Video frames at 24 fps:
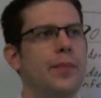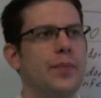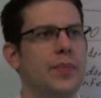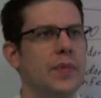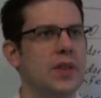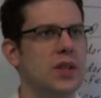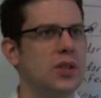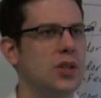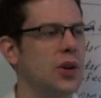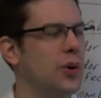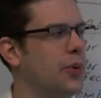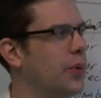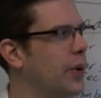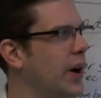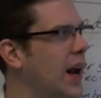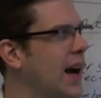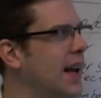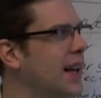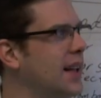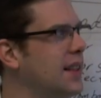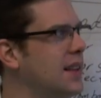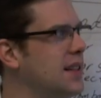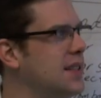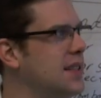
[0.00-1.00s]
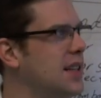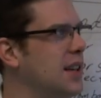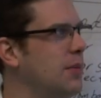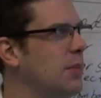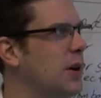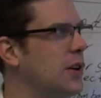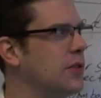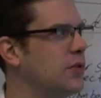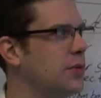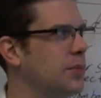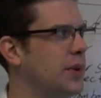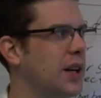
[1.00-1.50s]
So when I get these
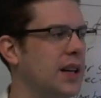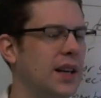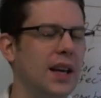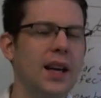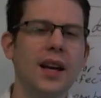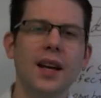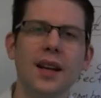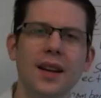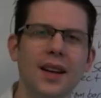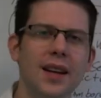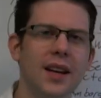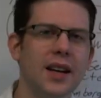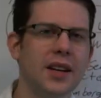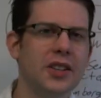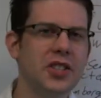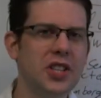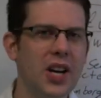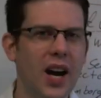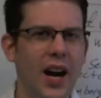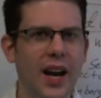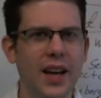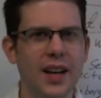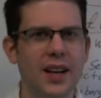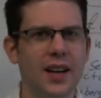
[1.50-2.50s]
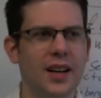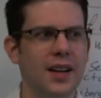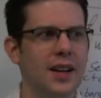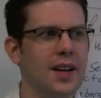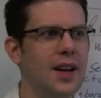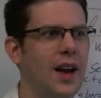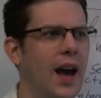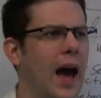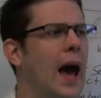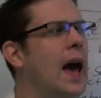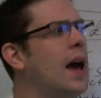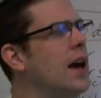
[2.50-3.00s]
emails from like India, China,
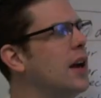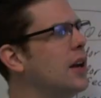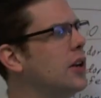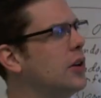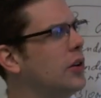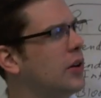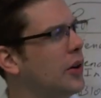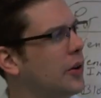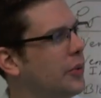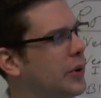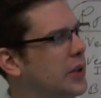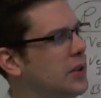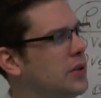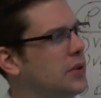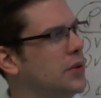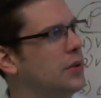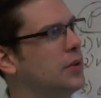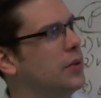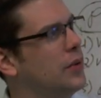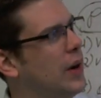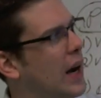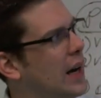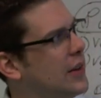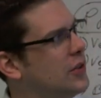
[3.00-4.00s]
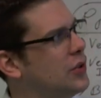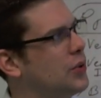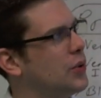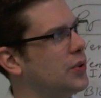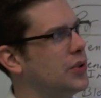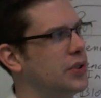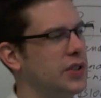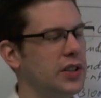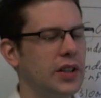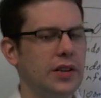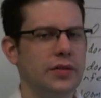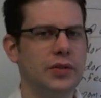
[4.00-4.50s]
hey, we do
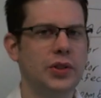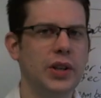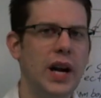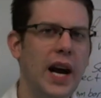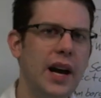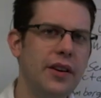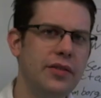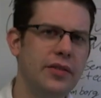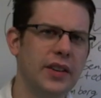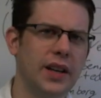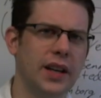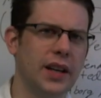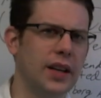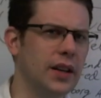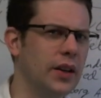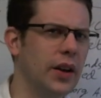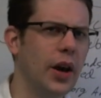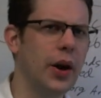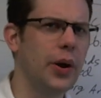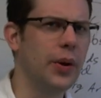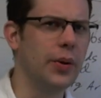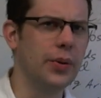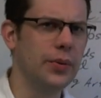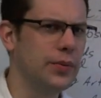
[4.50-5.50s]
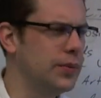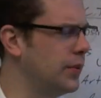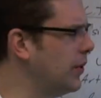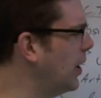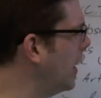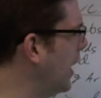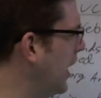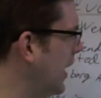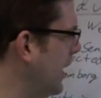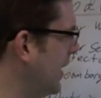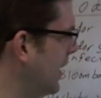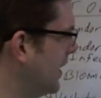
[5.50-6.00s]
outsourcing of drafting. No,
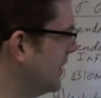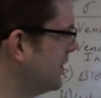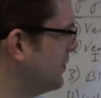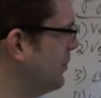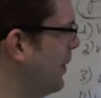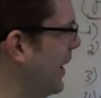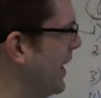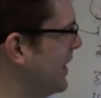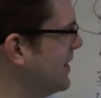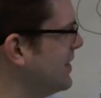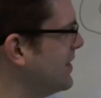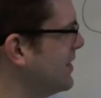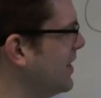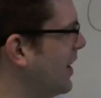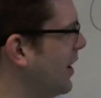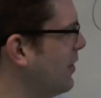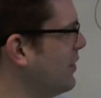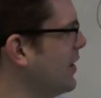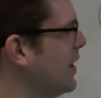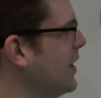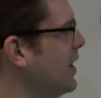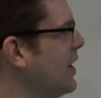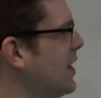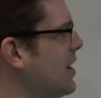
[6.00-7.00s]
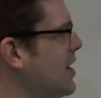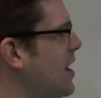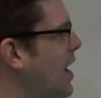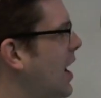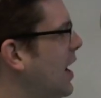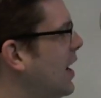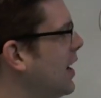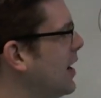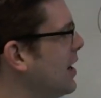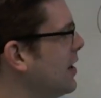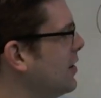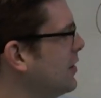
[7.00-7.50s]
right? That's bad stuff.
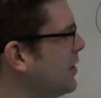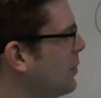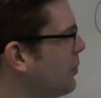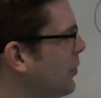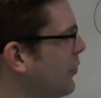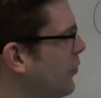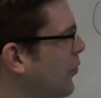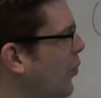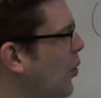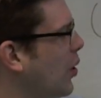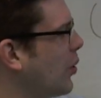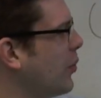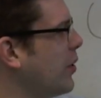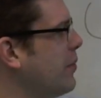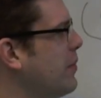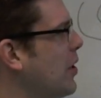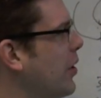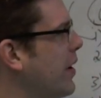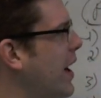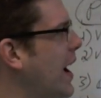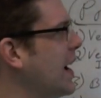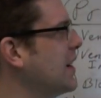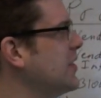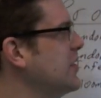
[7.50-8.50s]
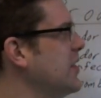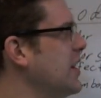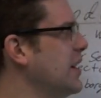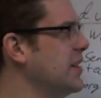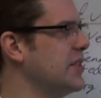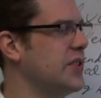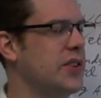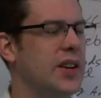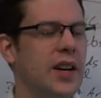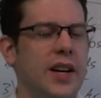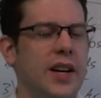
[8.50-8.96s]
Number 4, remote access.